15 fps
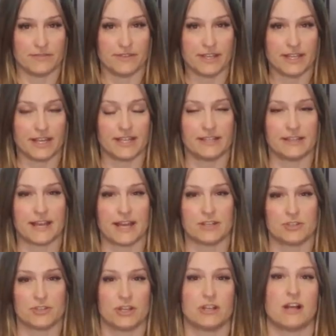of it, and that
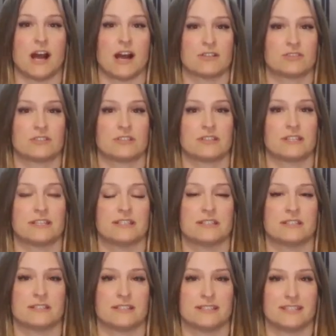trail actually leads
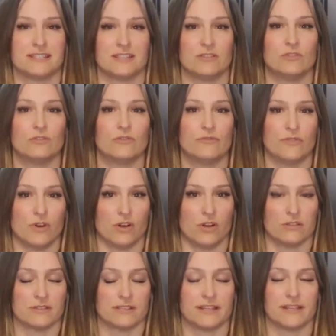to Steall
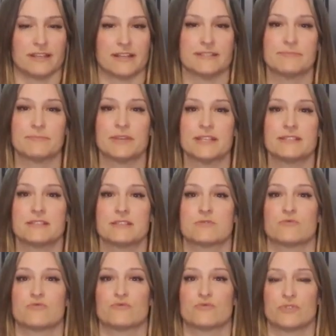Falls, and that place is
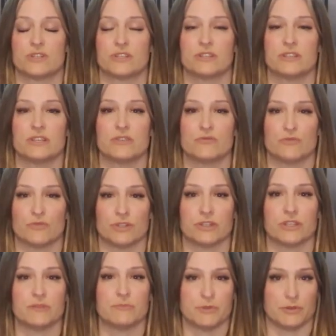
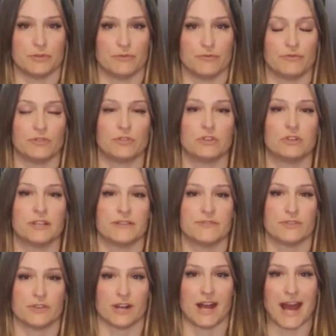really beautiful.
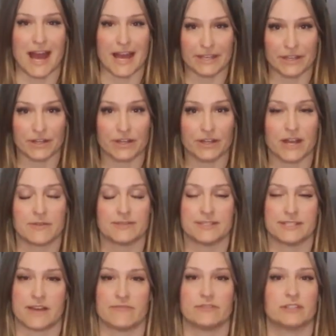If you're a hiker, I would
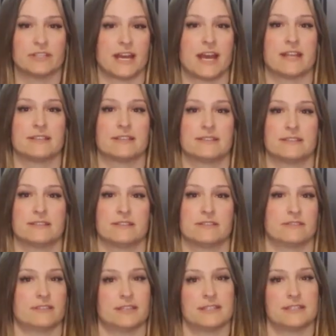definitely add this to
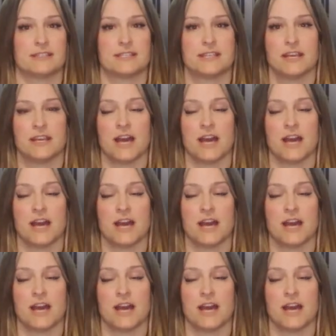your list.